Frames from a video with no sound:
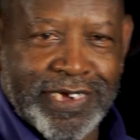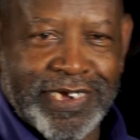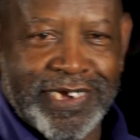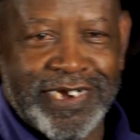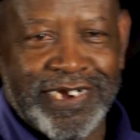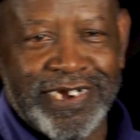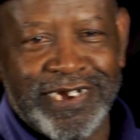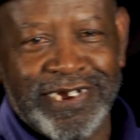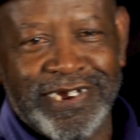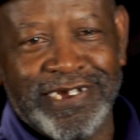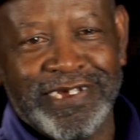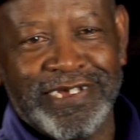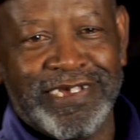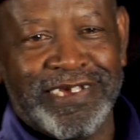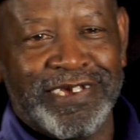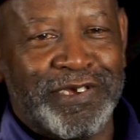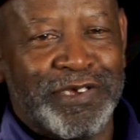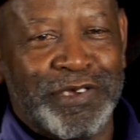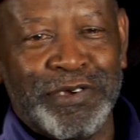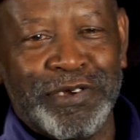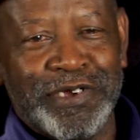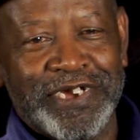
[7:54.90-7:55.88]
And
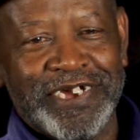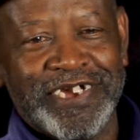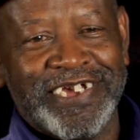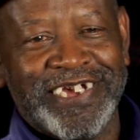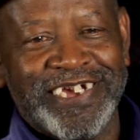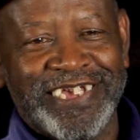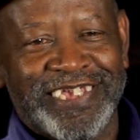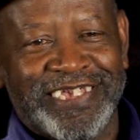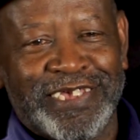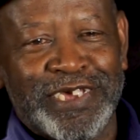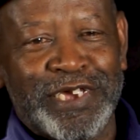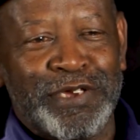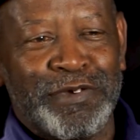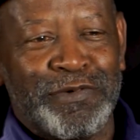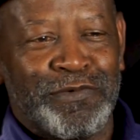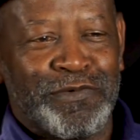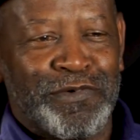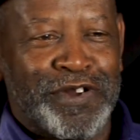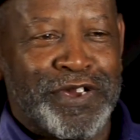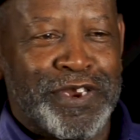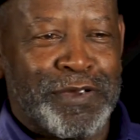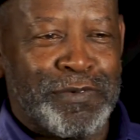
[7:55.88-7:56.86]
it
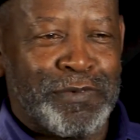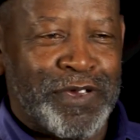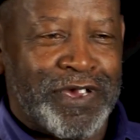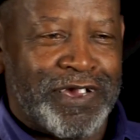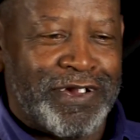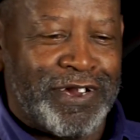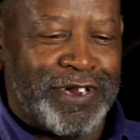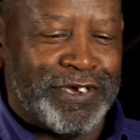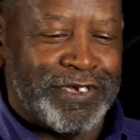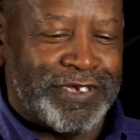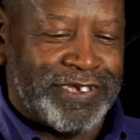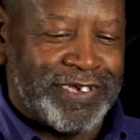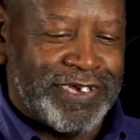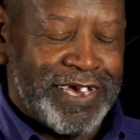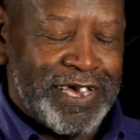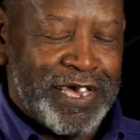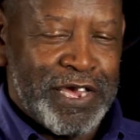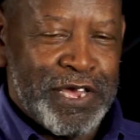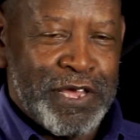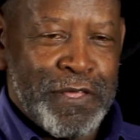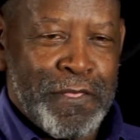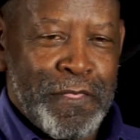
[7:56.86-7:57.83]
seems funny, because
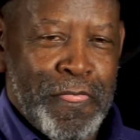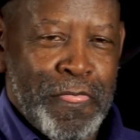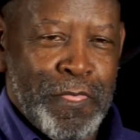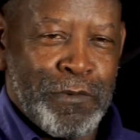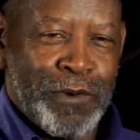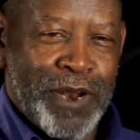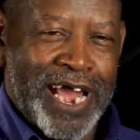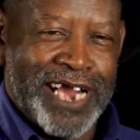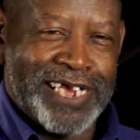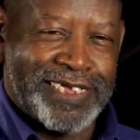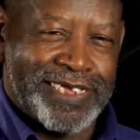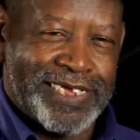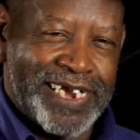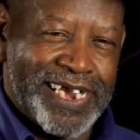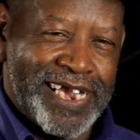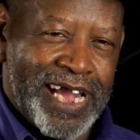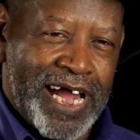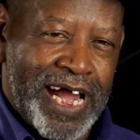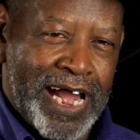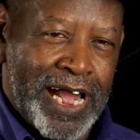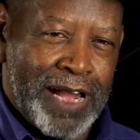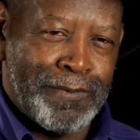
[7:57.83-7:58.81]
when I
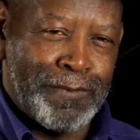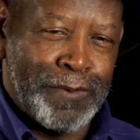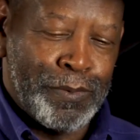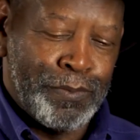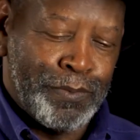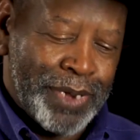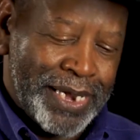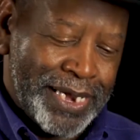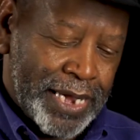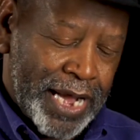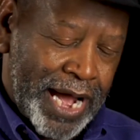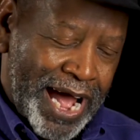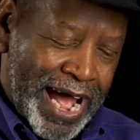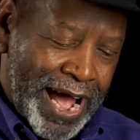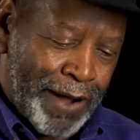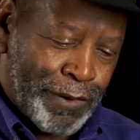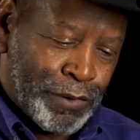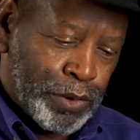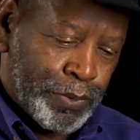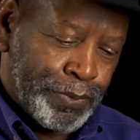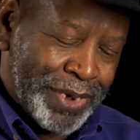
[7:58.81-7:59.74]
say Iowa